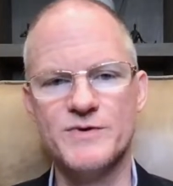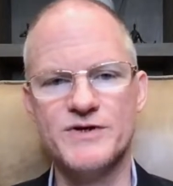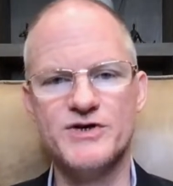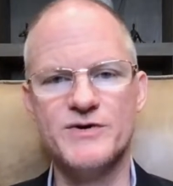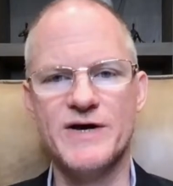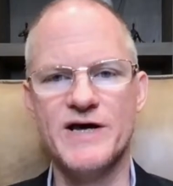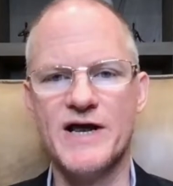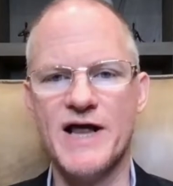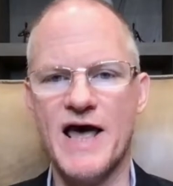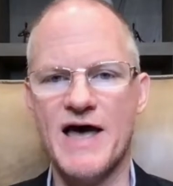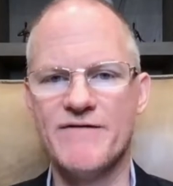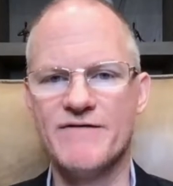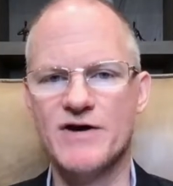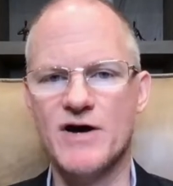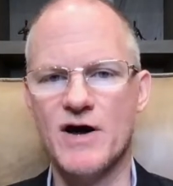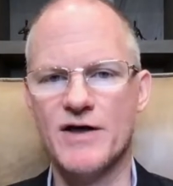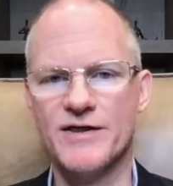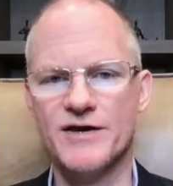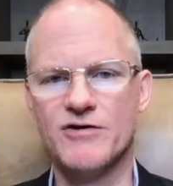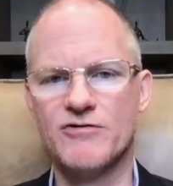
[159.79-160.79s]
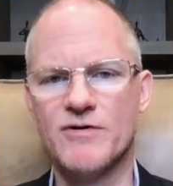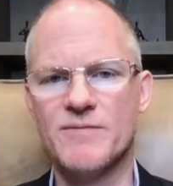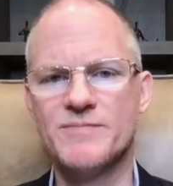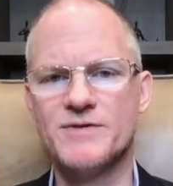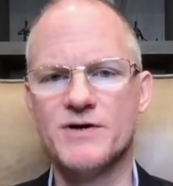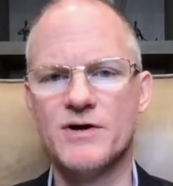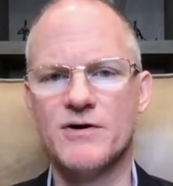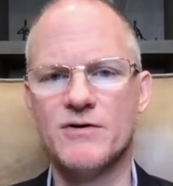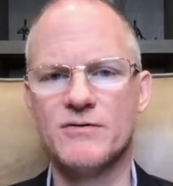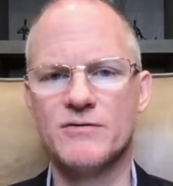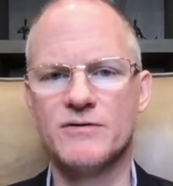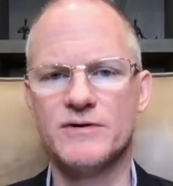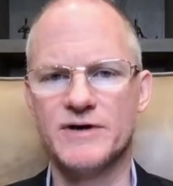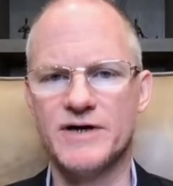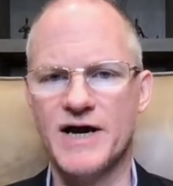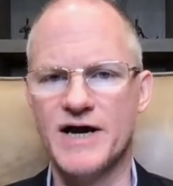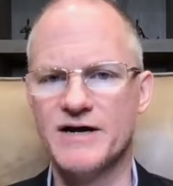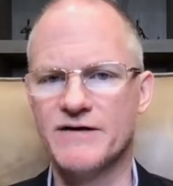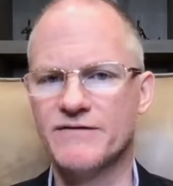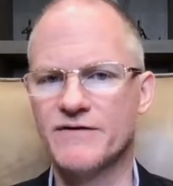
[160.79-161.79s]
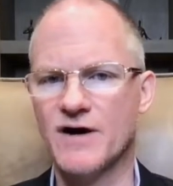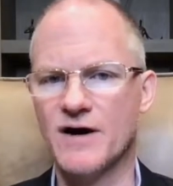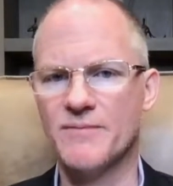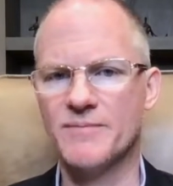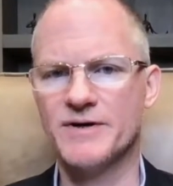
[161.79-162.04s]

we do hit heavy on the crypto native